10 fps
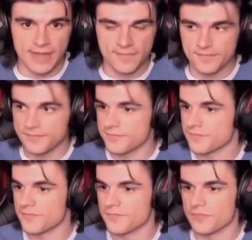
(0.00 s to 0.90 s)
Yeah.
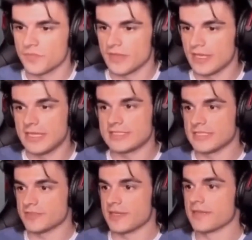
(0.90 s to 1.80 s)
No.
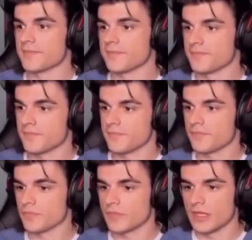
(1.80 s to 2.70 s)
Easy you, can, you can go back
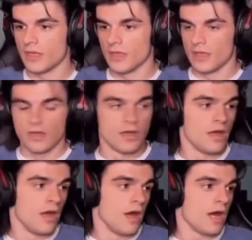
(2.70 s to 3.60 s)
to. Yeah.
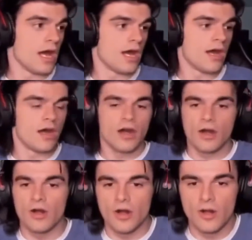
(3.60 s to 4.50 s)

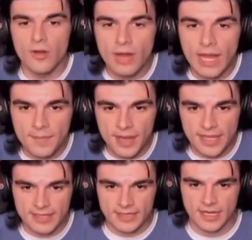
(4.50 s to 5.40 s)
Oh, I
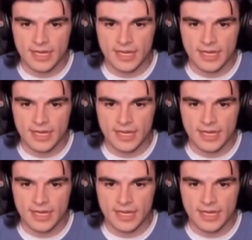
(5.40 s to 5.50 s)
might.